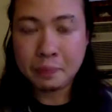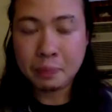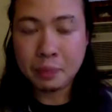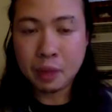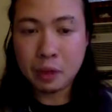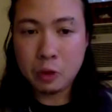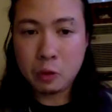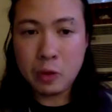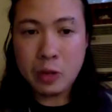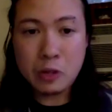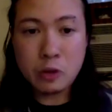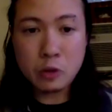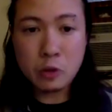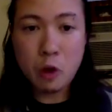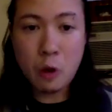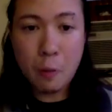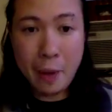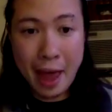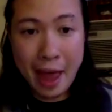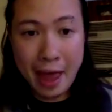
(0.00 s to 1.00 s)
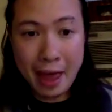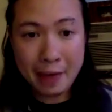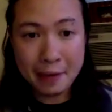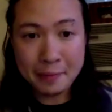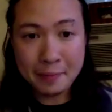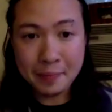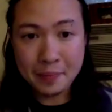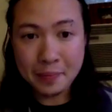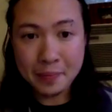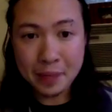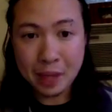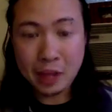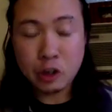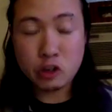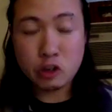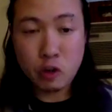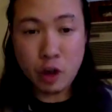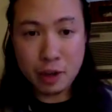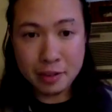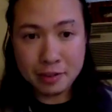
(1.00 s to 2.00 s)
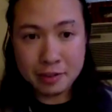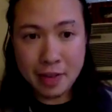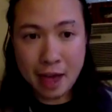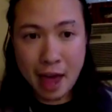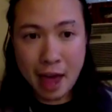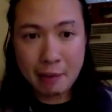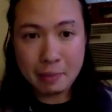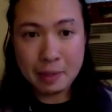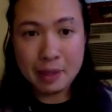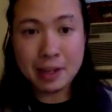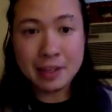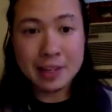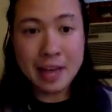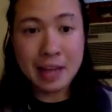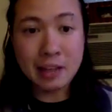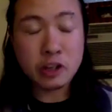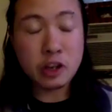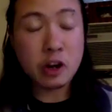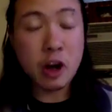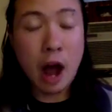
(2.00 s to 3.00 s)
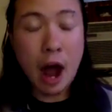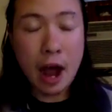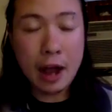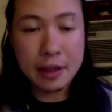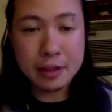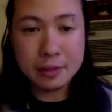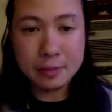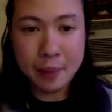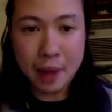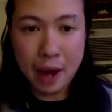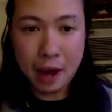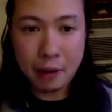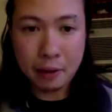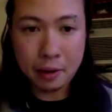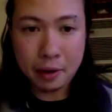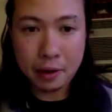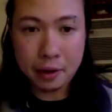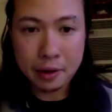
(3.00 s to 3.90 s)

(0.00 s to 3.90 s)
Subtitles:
You need to obey and trust that, because that's your highest power.